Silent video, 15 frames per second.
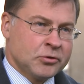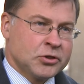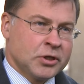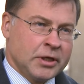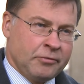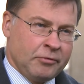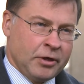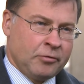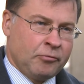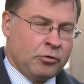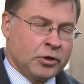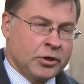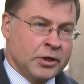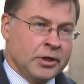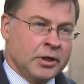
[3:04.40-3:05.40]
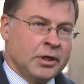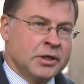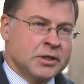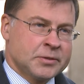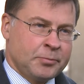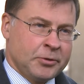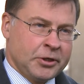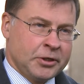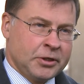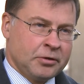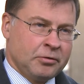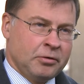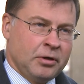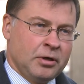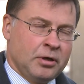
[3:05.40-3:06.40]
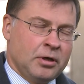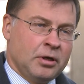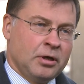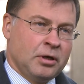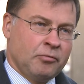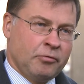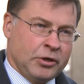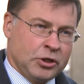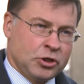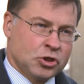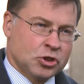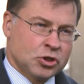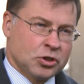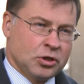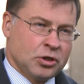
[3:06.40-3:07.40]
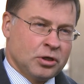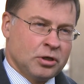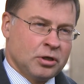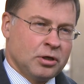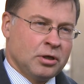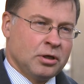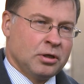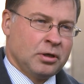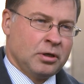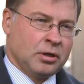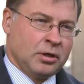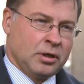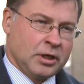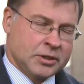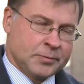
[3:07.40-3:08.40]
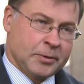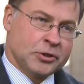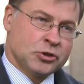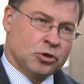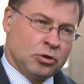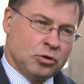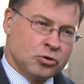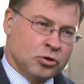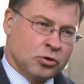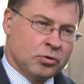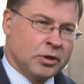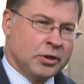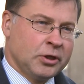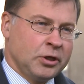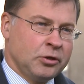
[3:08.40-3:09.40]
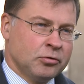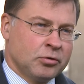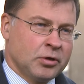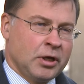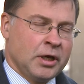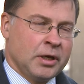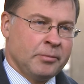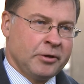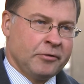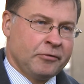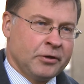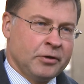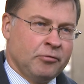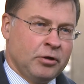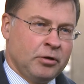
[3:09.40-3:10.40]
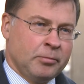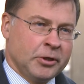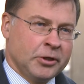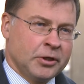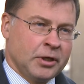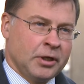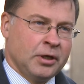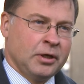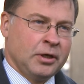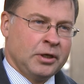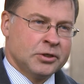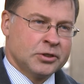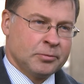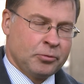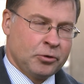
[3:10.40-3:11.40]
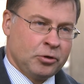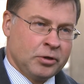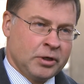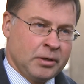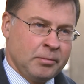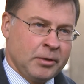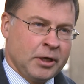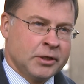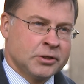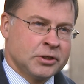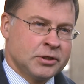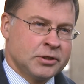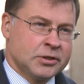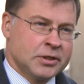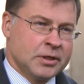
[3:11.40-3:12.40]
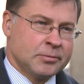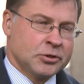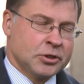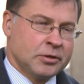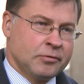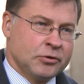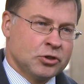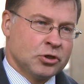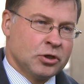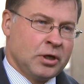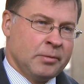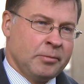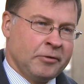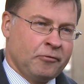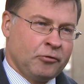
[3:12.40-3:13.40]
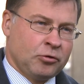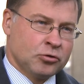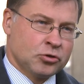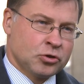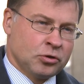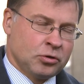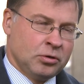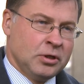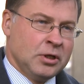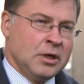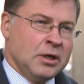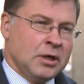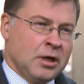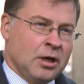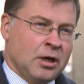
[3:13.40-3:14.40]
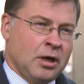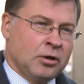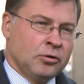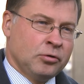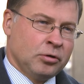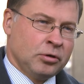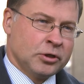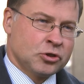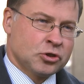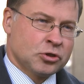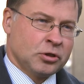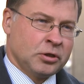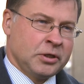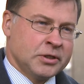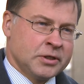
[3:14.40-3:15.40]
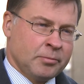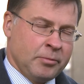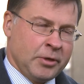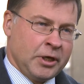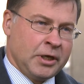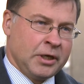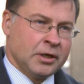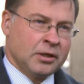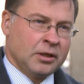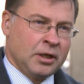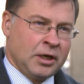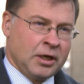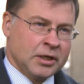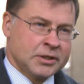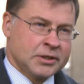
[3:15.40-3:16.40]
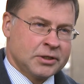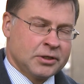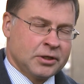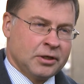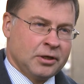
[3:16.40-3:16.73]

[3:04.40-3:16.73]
side, we are working in a spirit which expects also continued IMF involvement in the program. And this is something which IMF also acknowledged in the May last